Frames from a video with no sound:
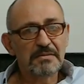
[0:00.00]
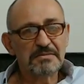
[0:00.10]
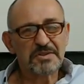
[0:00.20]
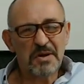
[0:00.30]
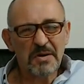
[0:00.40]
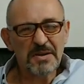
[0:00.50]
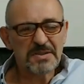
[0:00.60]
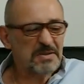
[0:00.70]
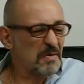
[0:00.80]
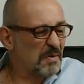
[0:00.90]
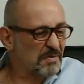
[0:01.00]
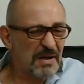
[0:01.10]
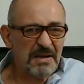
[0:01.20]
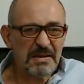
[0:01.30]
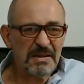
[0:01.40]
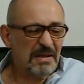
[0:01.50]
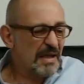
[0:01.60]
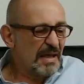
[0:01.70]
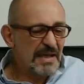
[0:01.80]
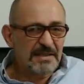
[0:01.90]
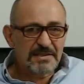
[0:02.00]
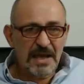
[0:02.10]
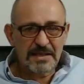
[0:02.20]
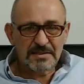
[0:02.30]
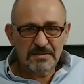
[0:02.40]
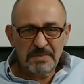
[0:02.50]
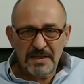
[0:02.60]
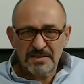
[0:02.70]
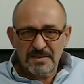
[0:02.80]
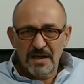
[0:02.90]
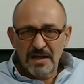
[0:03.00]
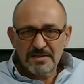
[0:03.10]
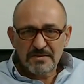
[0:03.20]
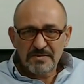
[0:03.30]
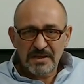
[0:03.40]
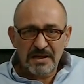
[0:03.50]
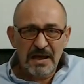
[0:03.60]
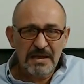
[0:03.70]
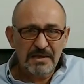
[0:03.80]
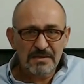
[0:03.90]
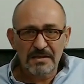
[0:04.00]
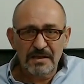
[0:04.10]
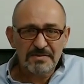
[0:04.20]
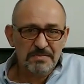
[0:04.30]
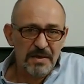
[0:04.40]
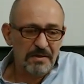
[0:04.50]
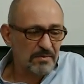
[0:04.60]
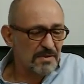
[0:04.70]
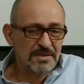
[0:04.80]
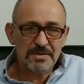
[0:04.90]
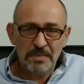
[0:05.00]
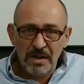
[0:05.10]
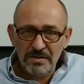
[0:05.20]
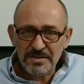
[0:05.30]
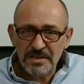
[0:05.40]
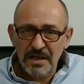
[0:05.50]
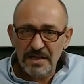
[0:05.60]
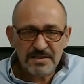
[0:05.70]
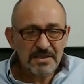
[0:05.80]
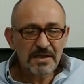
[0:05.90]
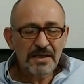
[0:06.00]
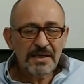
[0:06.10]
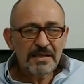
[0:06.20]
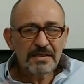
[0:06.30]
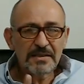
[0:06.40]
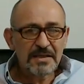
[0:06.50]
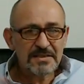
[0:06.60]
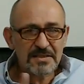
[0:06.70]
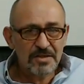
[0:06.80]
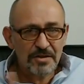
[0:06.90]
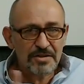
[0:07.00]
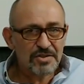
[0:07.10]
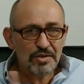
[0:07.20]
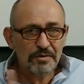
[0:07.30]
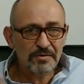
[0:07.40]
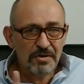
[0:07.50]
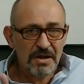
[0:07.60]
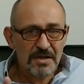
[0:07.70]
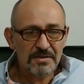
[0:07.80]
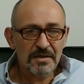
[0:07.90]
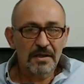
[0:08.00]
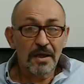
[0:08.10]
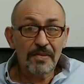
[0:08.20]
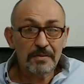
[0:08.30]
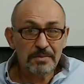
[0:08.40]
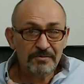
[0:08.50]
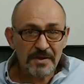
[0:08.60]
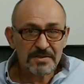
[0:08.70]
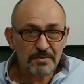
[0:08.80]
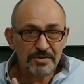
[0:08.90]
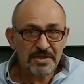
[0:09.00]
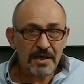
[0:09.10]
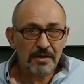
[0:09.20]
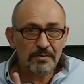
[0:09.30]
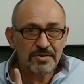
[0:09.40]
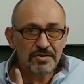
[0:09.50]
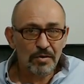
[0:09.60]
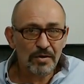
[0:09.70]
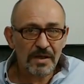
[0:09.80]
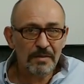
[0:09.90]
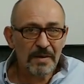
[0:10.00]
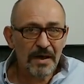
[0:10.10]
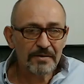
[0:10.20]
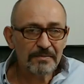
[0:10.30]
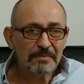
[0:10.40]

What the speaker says: John is so greedy, he takes the big slice of the cake and leaves me with the small slice. This is not the sort of greed that Professor Buteyko was talking about.